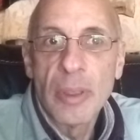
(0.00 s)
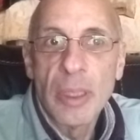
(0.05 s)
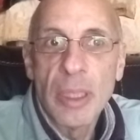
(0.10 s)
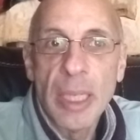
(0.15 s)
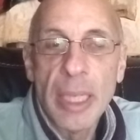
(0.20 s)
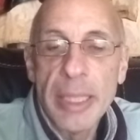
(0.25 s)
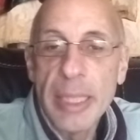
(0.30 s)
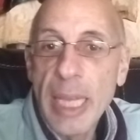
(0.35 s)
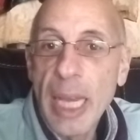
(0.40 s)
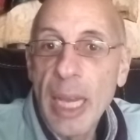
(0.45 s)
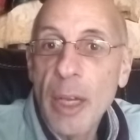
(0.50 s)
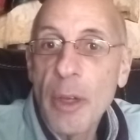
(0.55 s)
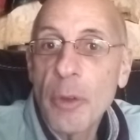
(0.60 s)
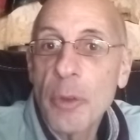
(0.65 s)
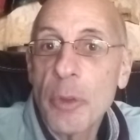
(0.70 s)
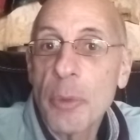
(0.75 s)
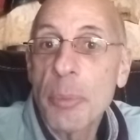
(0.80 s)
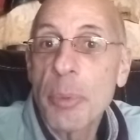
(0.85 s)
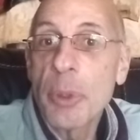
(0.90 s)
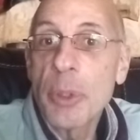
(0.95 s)
and now
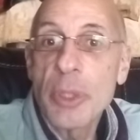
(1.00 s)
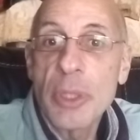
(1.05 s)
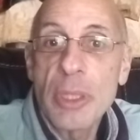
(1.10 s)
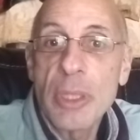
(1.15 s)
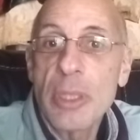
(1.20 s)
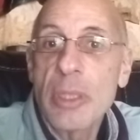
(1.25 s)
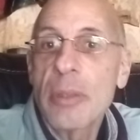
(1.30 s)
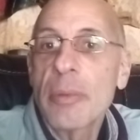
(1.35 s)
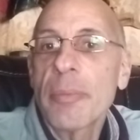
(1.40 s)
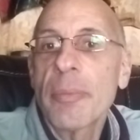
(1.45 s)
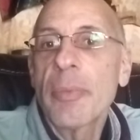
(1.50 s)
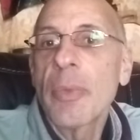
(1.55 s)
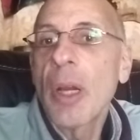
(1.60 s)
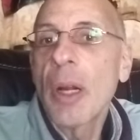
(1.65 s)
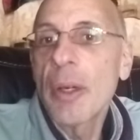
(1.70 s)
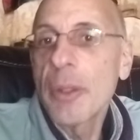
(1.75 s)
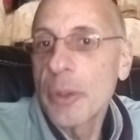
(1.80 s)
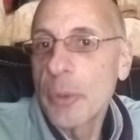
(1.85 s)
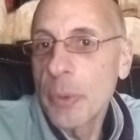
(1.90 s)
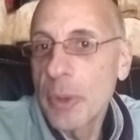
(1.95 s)
the person is
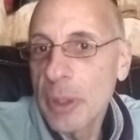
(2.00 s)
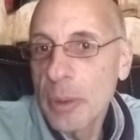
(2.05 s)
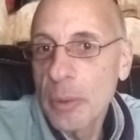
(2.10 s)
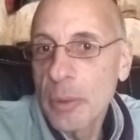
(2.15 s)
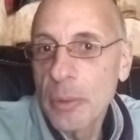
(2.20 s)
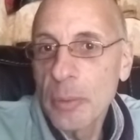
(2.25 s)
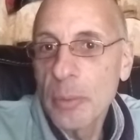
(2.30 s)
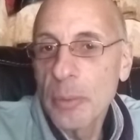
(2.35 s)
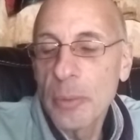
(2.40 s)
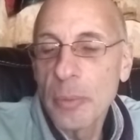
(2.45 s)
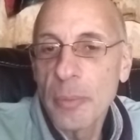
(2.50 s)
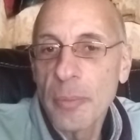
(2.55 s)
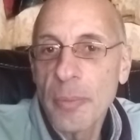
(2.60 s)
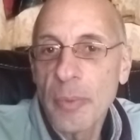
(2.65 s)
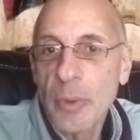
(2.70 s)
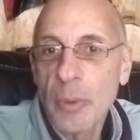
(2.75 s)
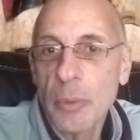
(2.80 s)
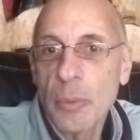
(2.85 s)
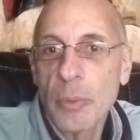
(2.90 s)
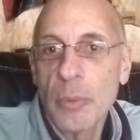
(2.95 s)
arguing
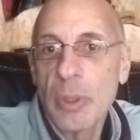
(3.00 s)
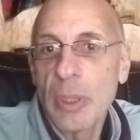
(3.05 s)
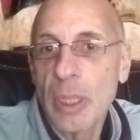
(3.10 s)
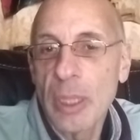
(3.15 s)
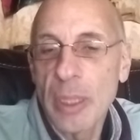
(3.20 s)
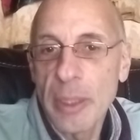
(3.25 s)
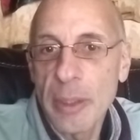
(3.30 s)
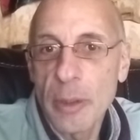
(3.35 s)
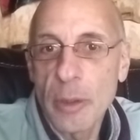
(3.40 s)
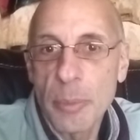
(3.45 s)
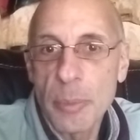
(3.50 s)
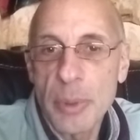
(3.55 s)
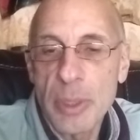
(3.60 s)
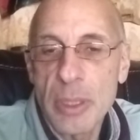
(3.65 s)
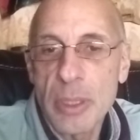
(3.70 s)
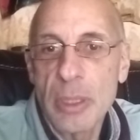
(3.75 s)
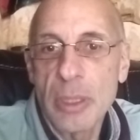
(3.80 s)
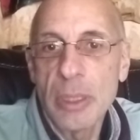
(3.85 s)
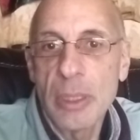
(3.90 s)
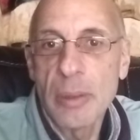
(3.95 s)
with the
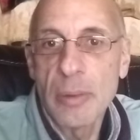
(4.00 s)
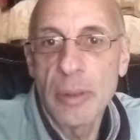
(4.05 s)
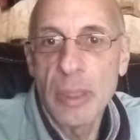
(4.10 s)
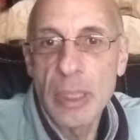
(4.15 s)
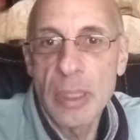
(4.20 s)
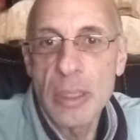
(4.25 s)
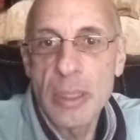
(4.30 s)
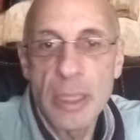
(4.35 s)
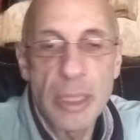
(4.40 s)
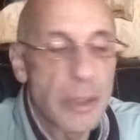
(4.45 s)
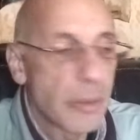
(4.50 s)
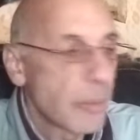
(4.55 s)
therapist, let's say.